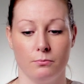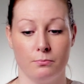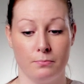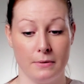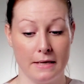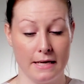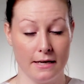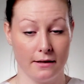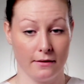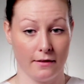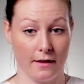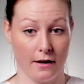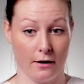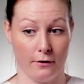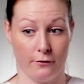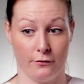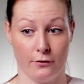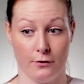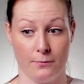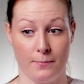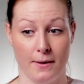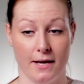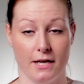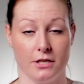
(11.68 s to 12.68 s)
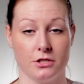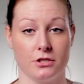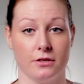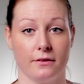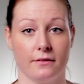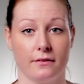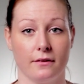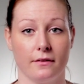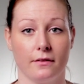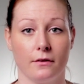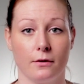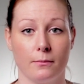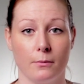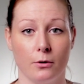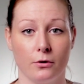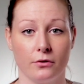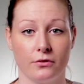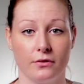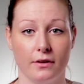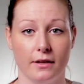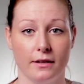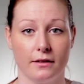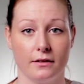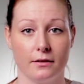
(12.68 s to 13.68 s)
being there for patients in their
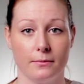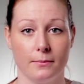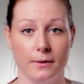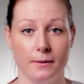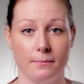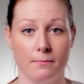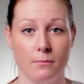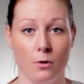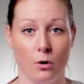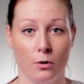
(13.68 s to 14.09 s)
most intimate